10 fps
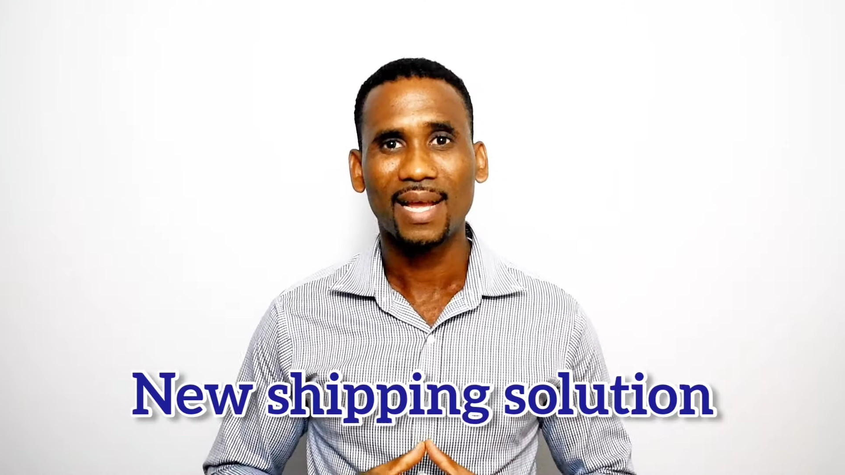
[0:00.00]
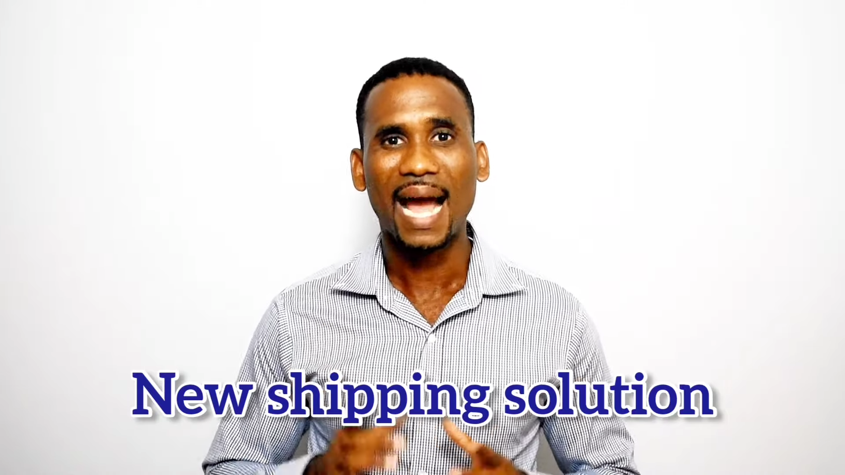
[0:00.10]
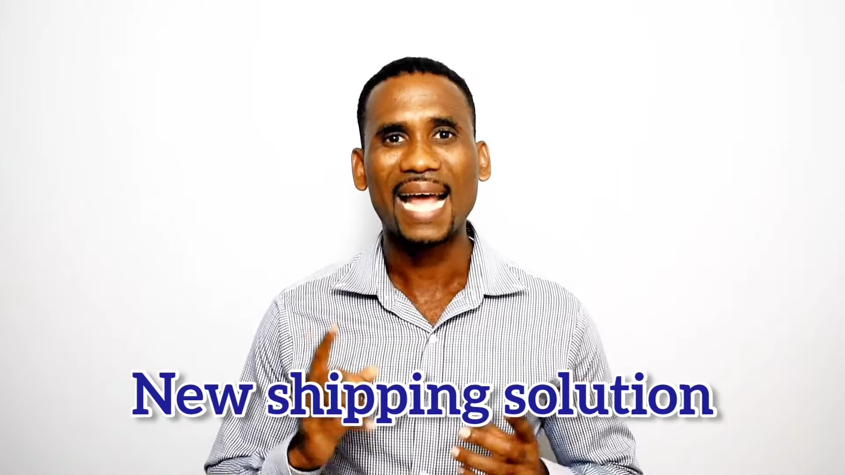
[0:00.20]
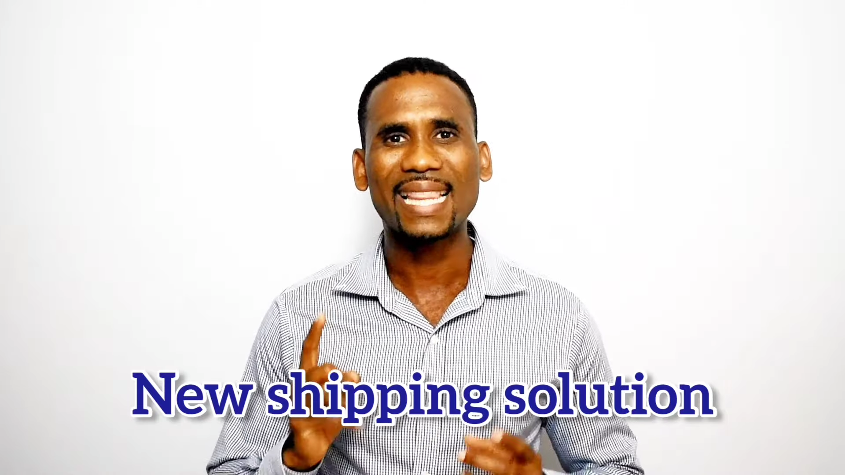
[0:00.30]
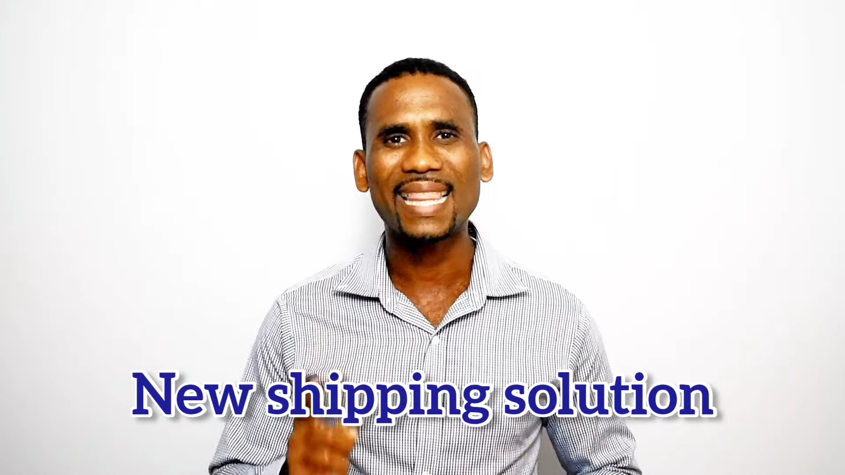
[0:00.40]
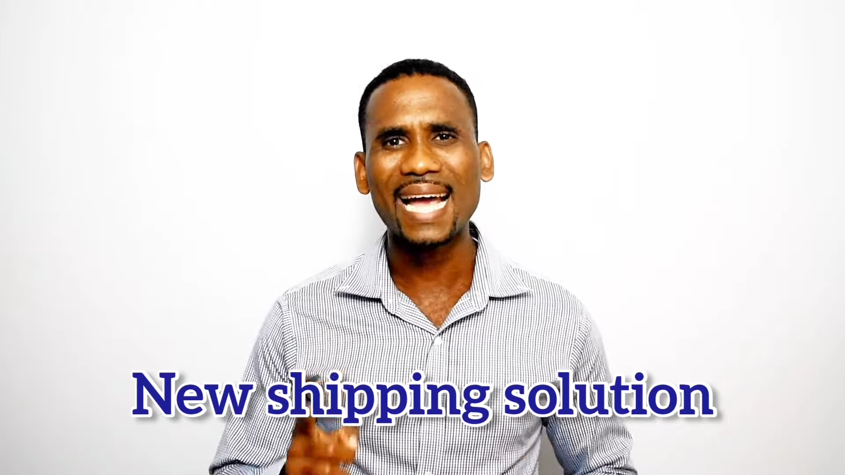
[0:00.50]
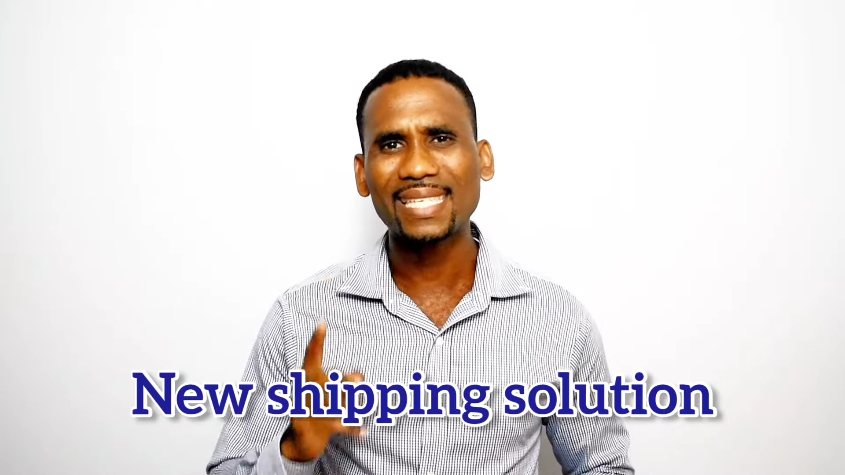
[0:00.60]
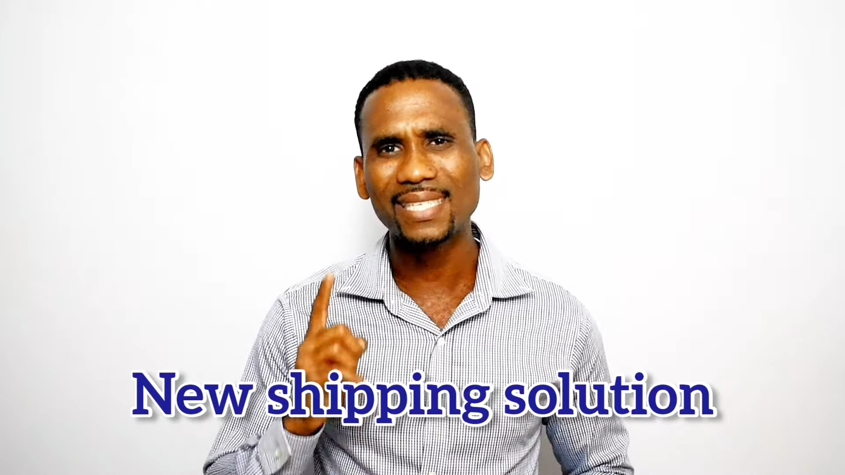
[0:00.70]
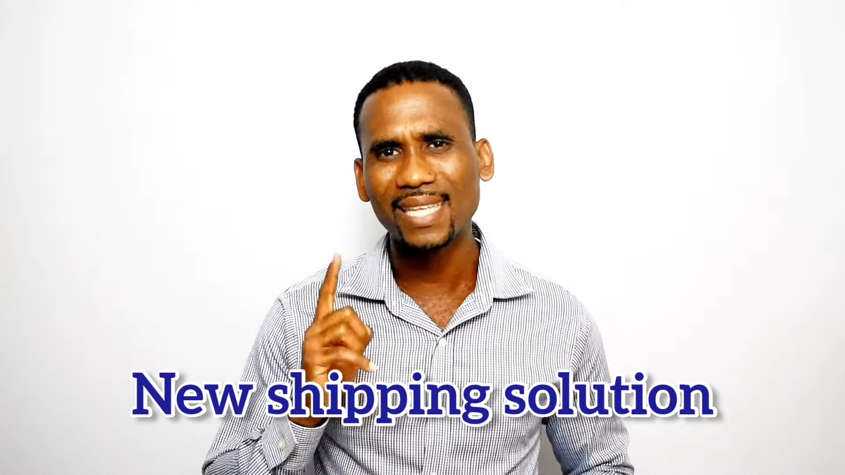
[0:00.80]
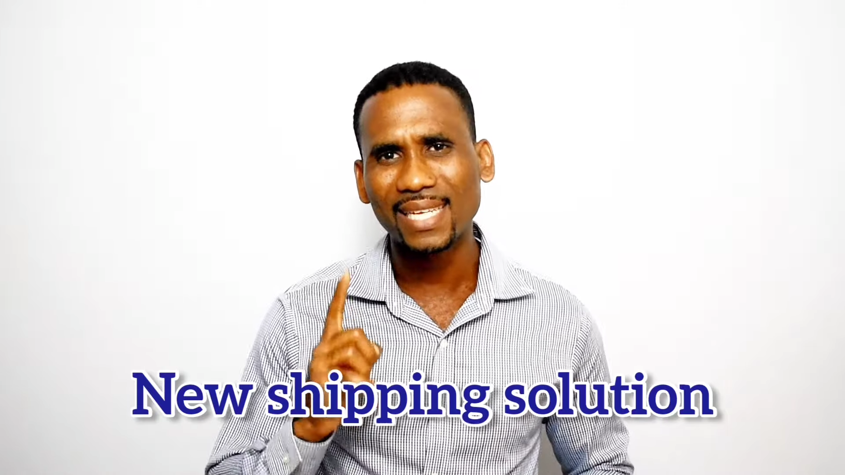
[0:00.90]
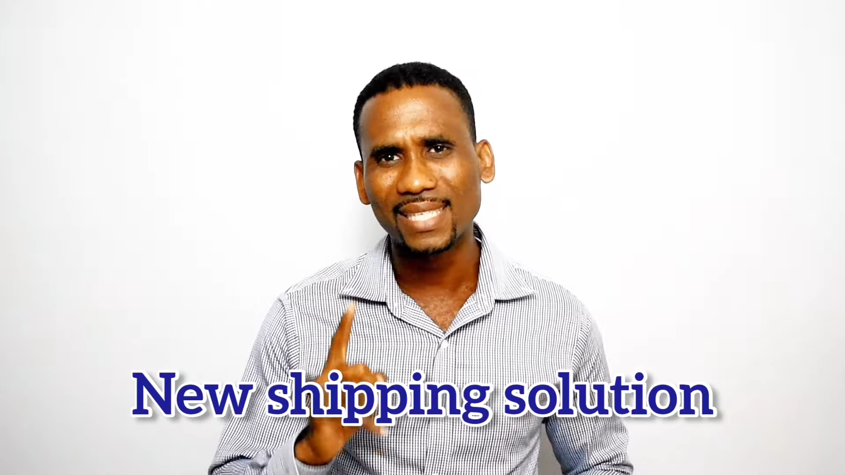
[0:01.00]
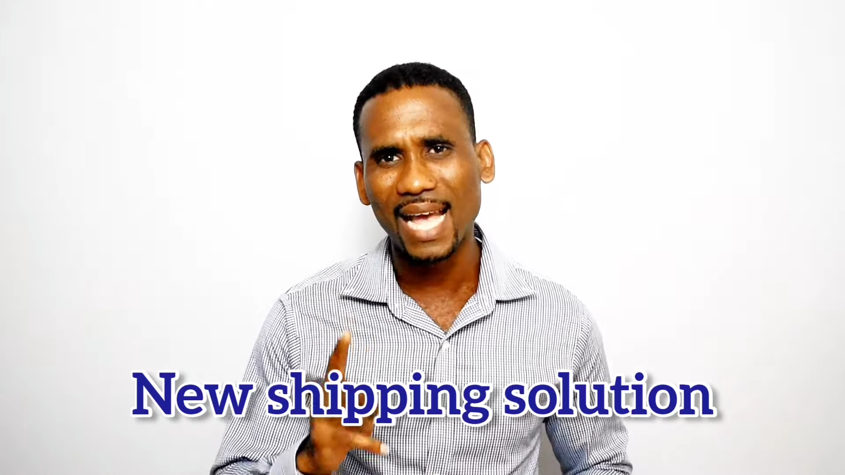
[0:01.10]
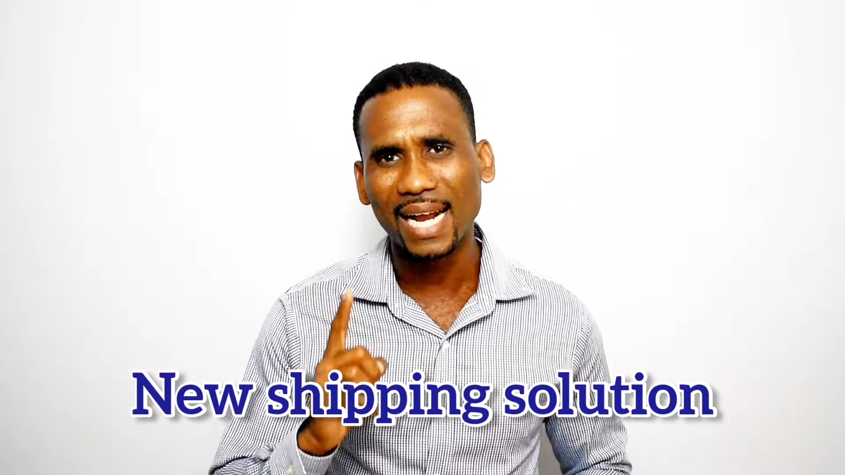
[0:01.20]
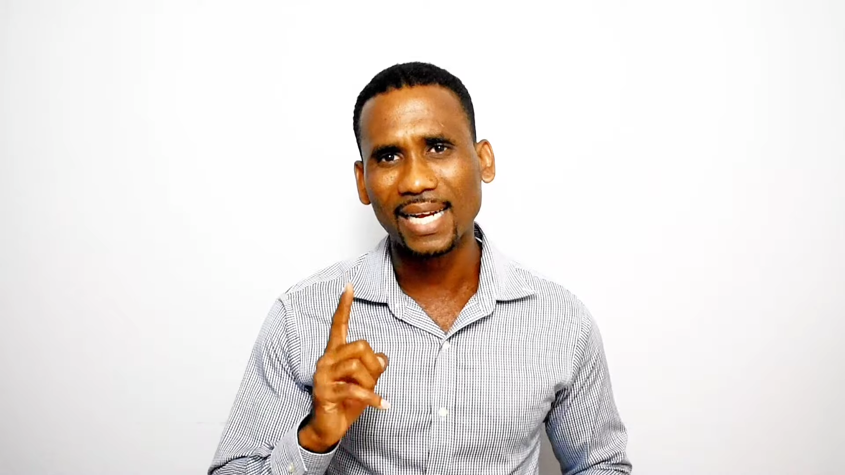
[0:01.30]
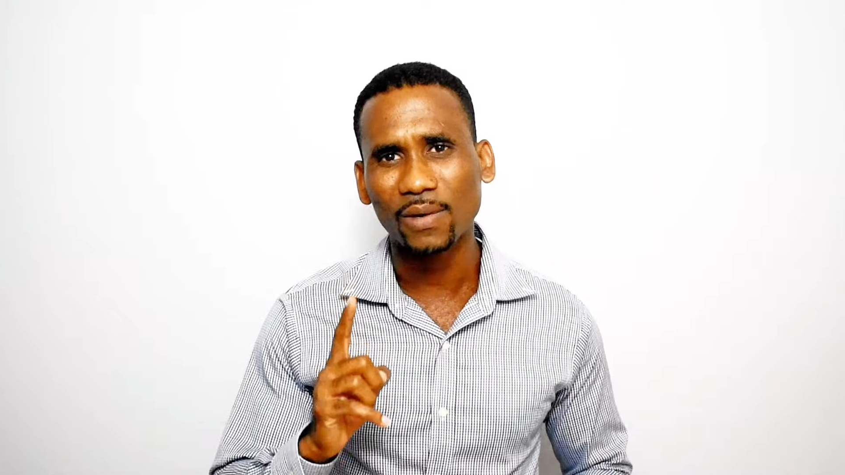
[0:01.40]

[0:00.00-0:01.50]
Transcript: And that is exactly